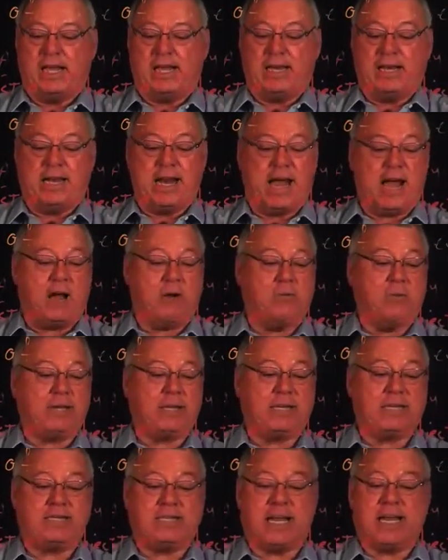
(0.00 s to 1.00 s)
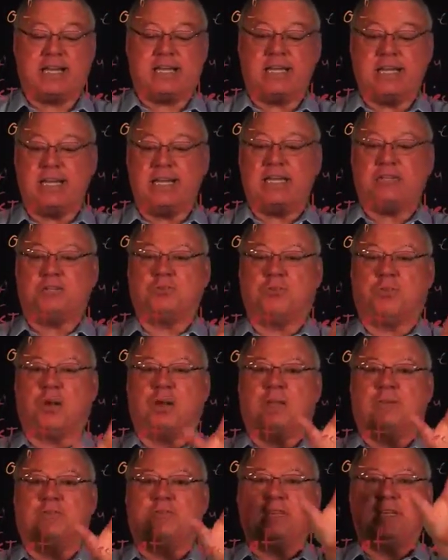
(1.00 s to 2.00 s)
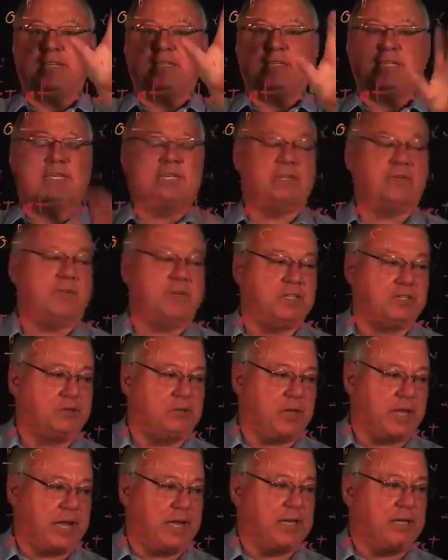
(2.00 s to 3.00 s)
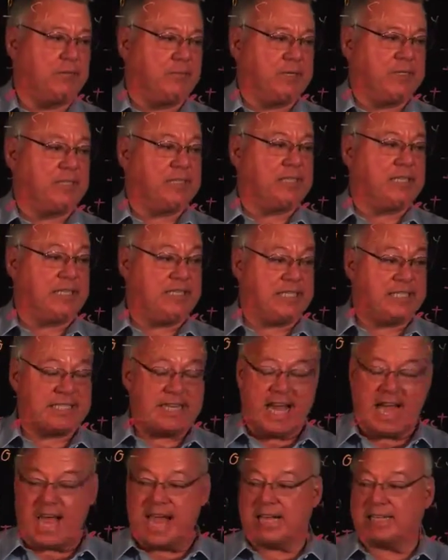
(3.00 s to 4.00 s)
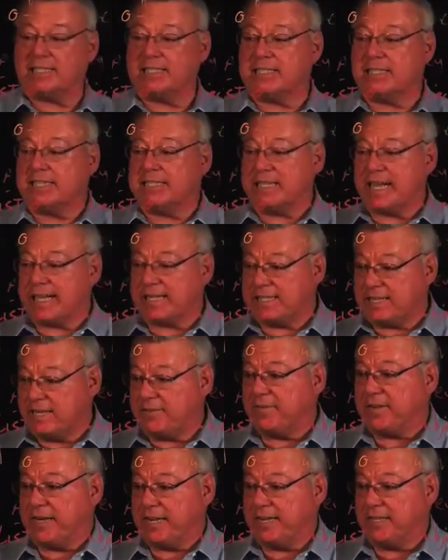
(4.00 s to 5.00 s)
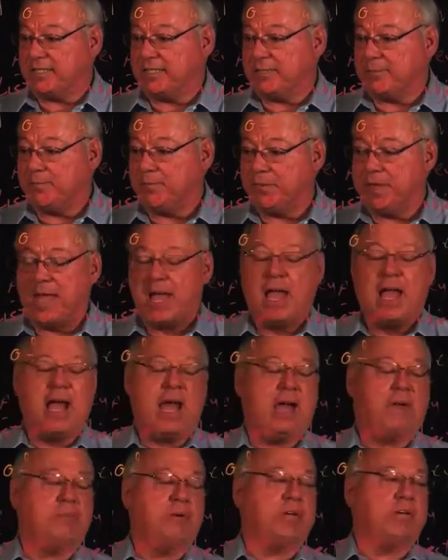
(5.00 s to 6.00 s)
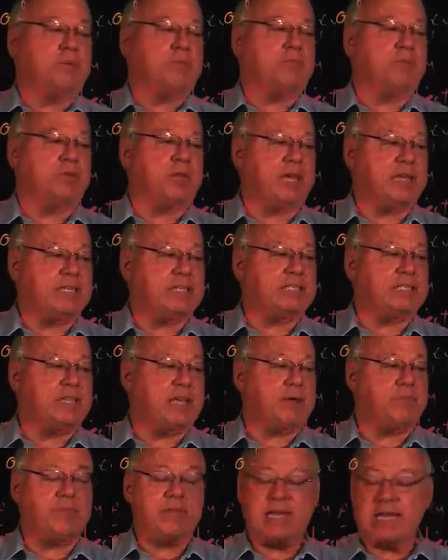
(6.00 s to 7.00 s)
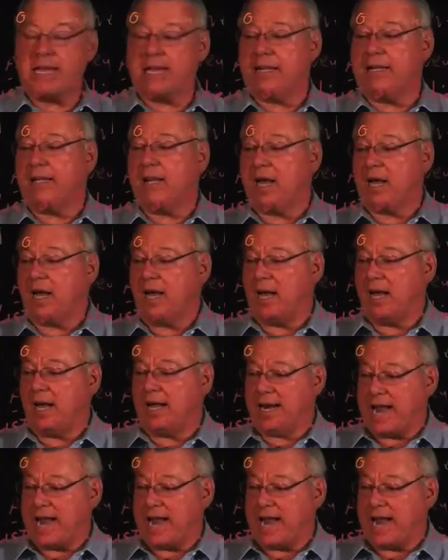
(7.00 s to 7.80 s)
Now we can take each one of these individual elements, these tasks, these activities, and we can place them in an